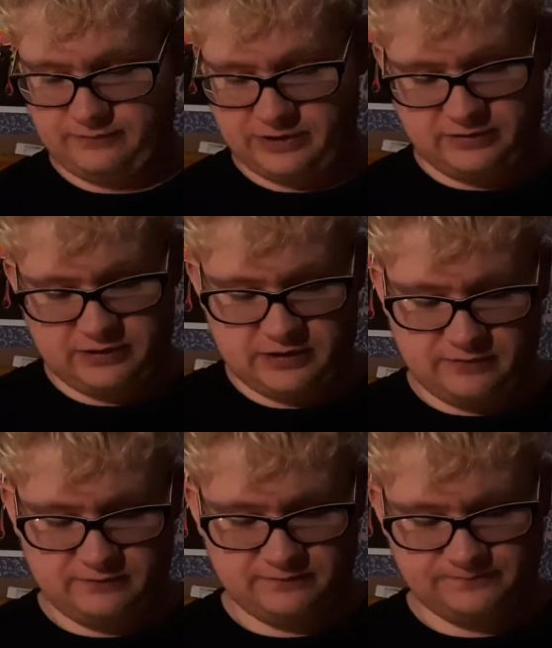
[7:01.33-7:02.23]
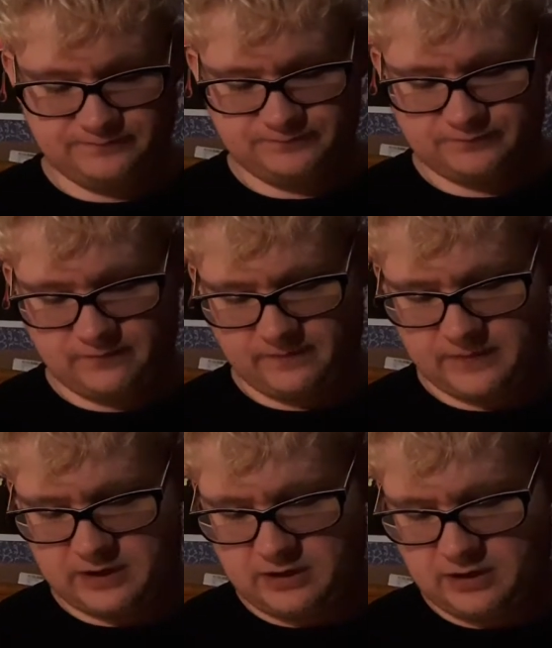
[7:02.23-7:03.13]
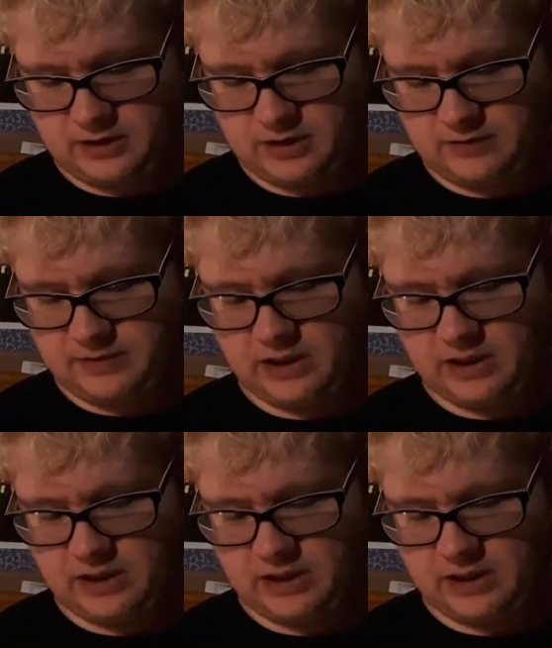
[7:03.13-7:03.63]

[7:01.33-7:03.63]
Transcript: but you know um,